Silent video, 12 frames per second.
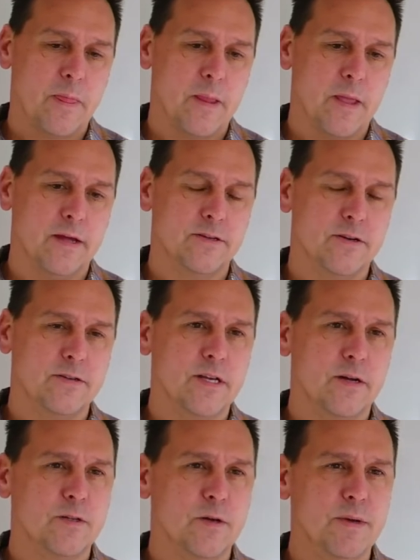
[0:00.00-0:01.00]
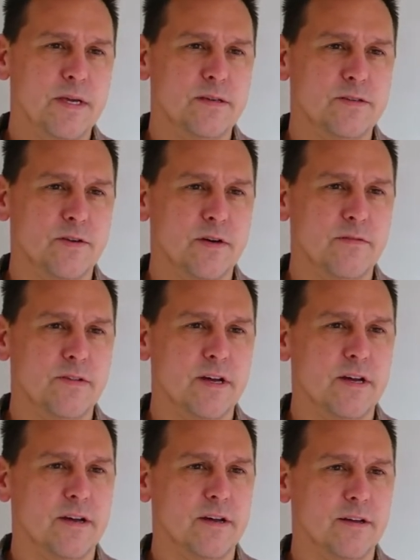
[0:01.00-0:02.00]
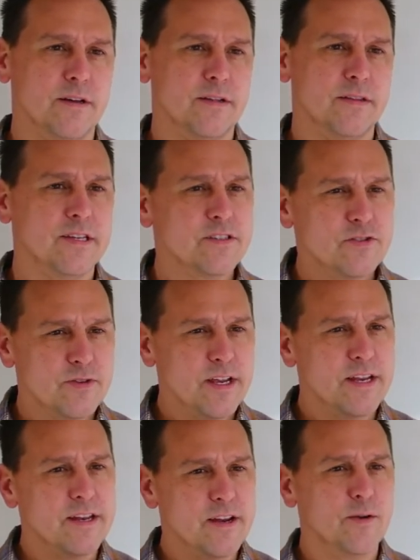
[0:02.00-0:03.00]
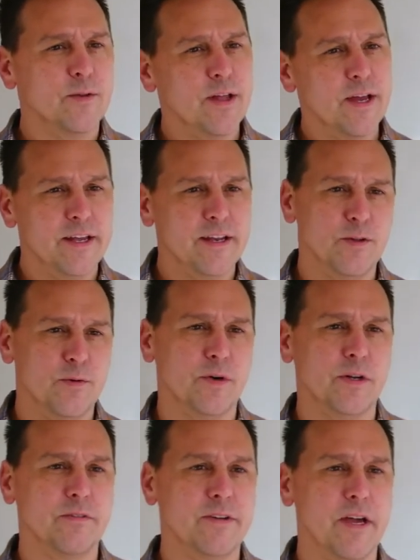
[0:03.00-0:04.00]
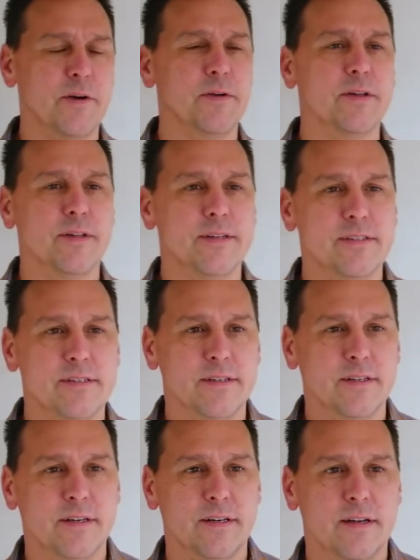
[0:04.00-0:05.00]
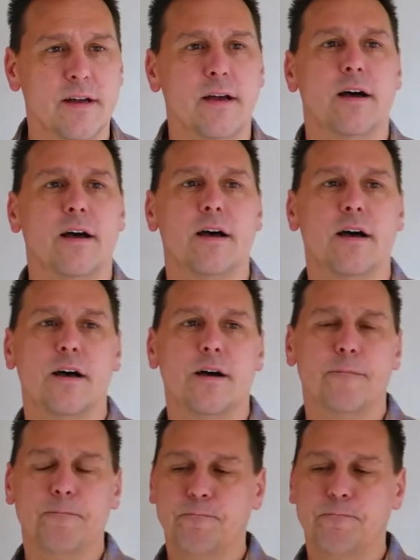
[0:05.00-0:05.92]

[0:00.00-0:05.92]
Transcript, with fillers: it turns out to be sort of the this straight and narrow line in the world of calculus. Um,